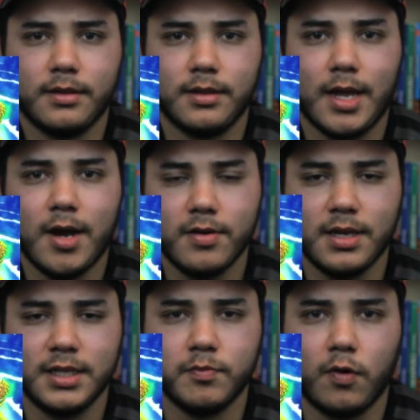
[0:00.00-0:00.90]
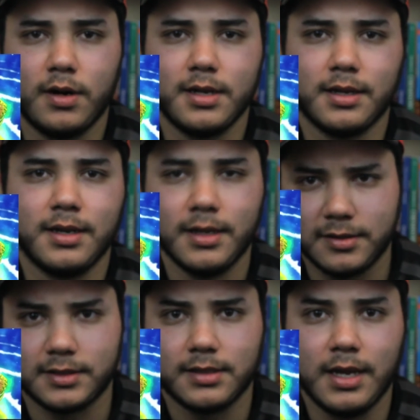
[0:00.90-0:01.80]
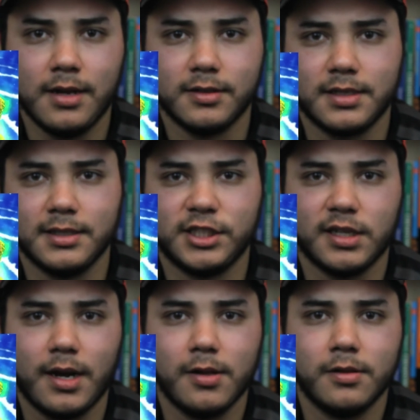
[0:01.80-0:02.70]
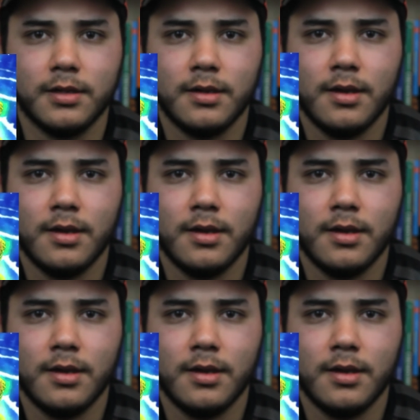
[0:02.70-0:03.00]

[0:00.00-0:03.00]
Now he's more like an innocent child